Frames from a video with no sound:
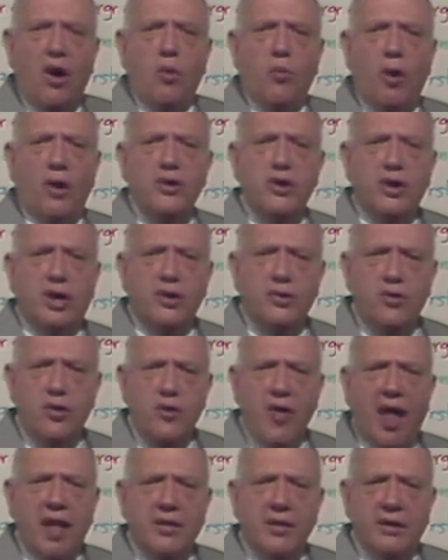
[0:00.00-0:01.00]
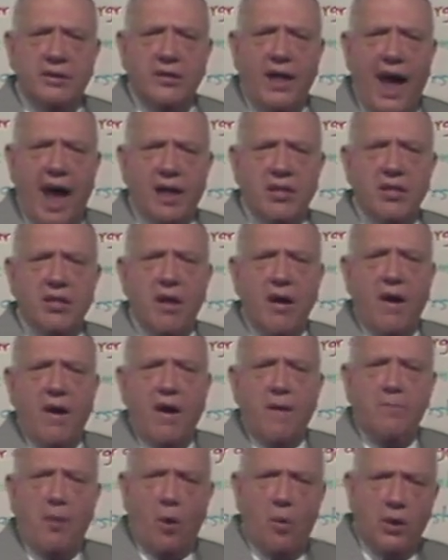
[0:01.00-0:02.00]
Well, you can do that in a class,
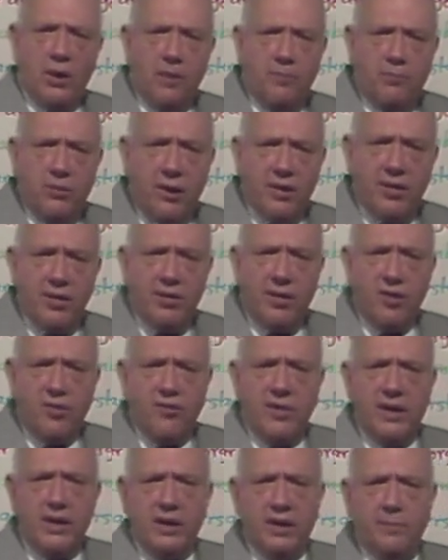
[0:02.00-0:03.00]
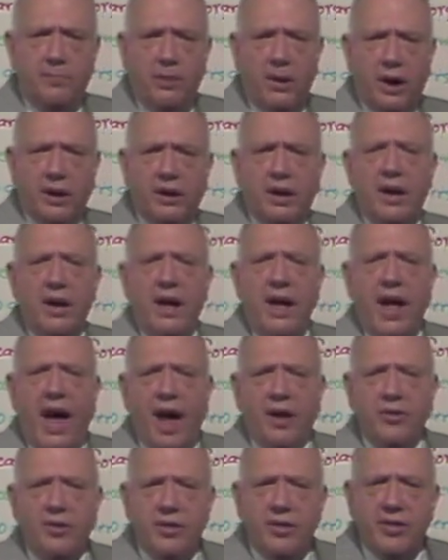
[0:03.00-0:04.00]
but when a person is reading a book
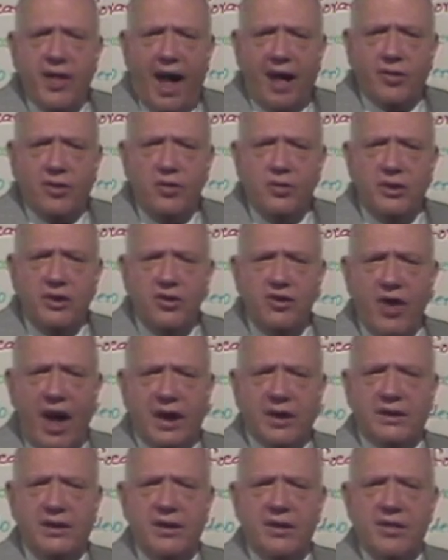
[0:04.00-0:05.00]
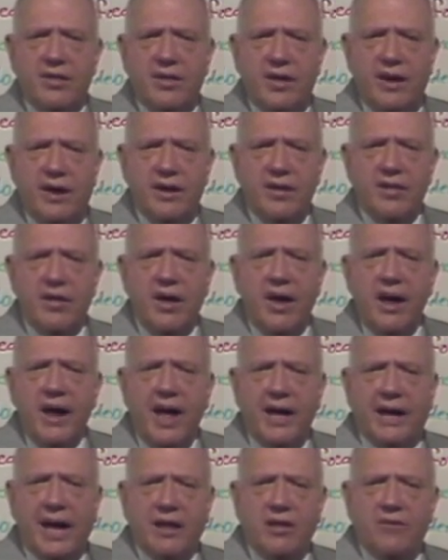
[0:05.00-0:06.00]
and you start to inject these things,
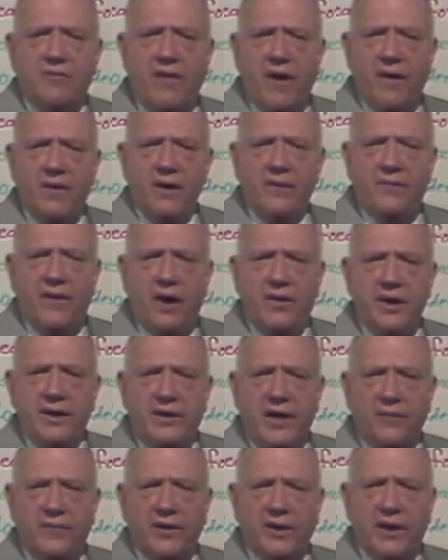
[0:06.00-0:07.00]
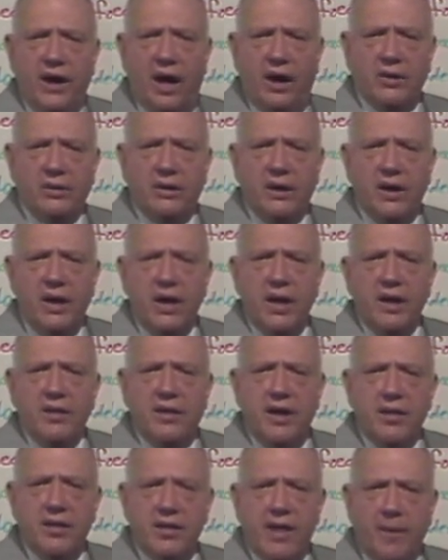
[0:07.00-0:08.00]
it gets very difficult
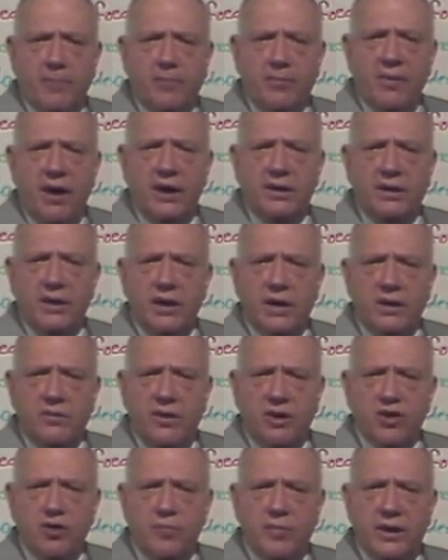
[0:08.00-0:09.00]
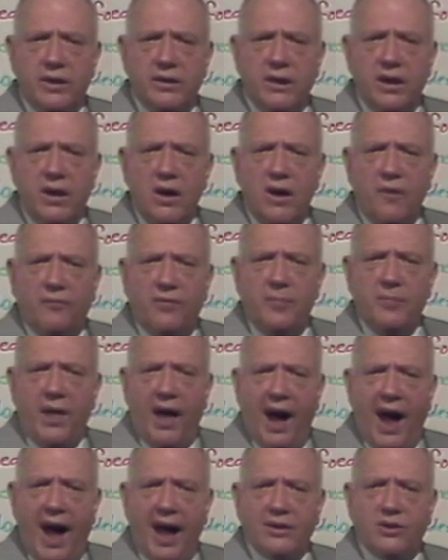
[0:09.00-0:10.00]
to separate the enrichment from the
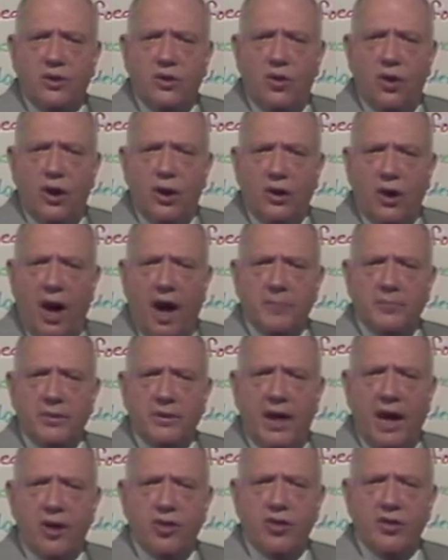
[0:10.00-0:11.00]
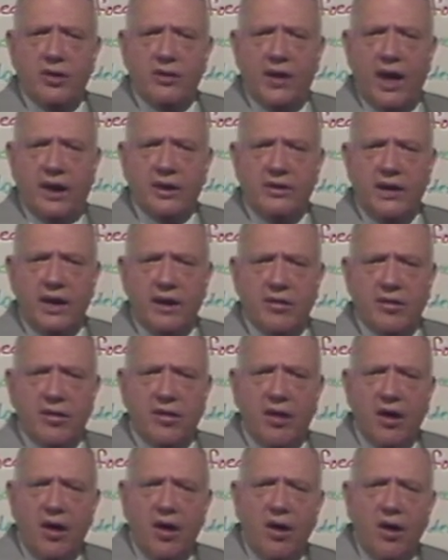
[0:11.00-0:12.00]
hardcore computational
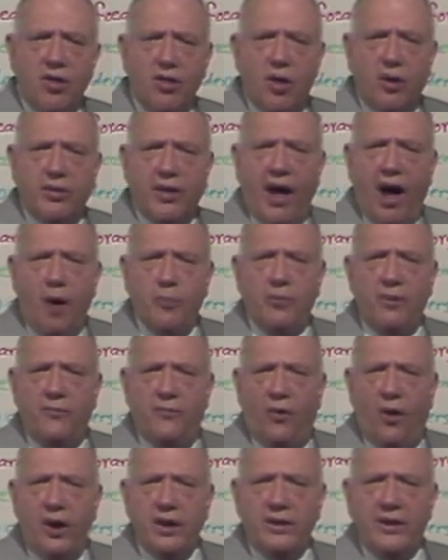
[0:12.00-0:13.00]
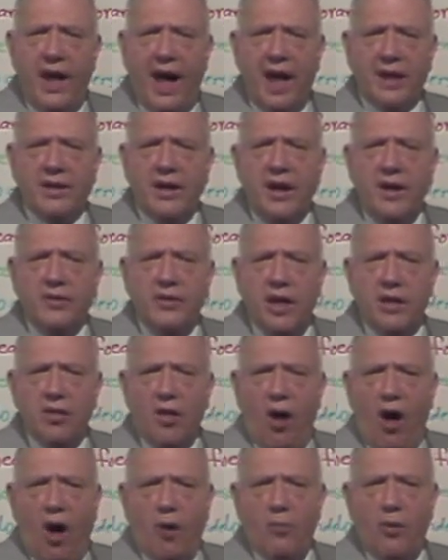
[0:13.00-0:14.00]
techniques. So to help avoid that, there's
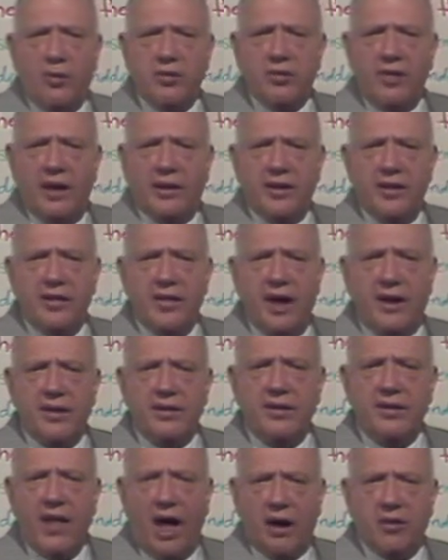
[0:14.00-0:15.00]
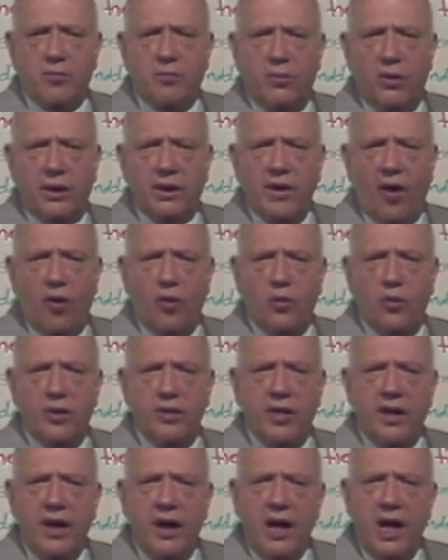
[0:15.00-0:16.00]
almost like a second textbook. In other
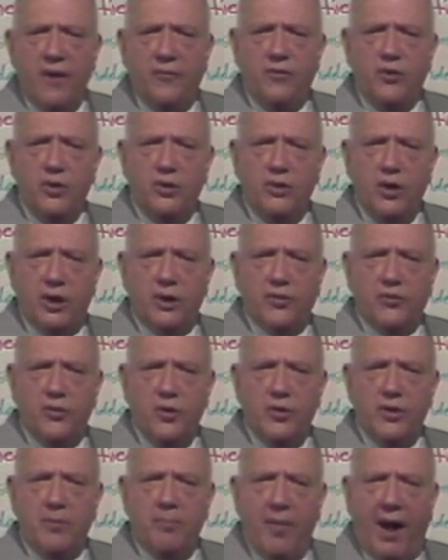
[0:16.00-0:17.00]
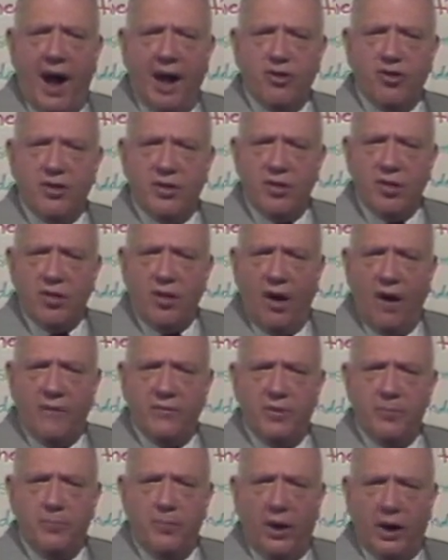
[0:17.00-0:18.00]
words, if you look through the margins of
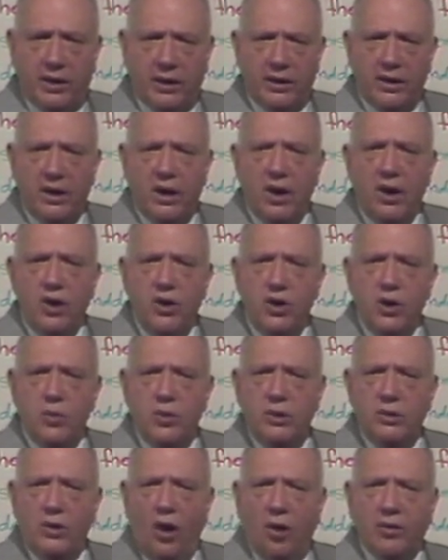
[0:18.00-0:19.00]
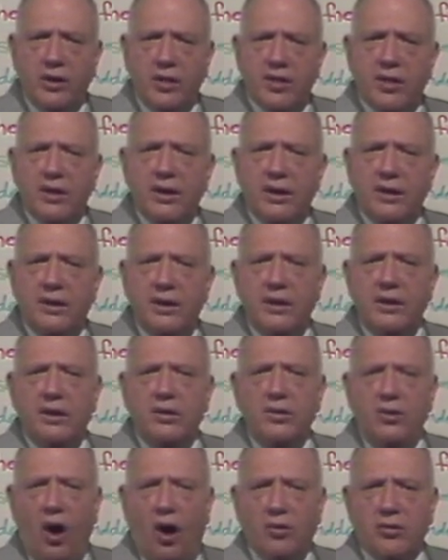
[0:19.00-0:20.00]
the book, you will notice little
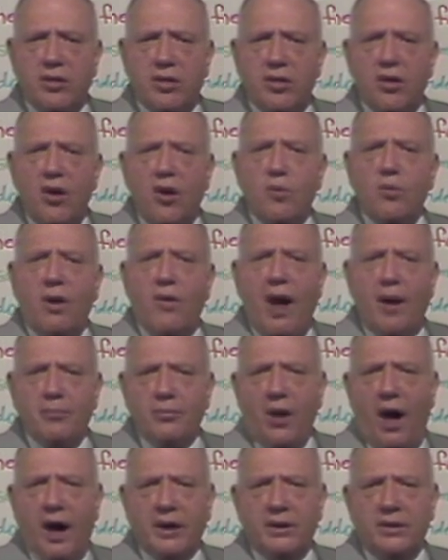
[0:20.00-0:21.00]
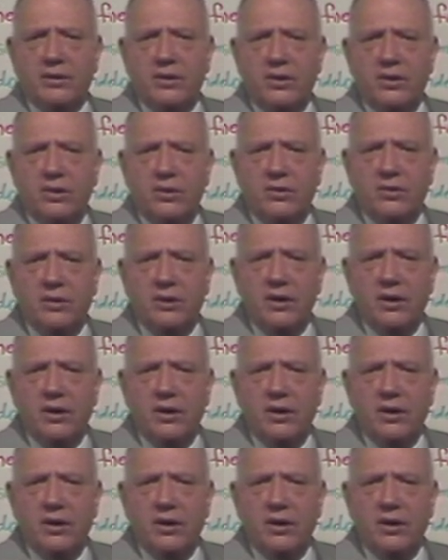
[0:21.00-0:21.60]
notes where I'm talking to you.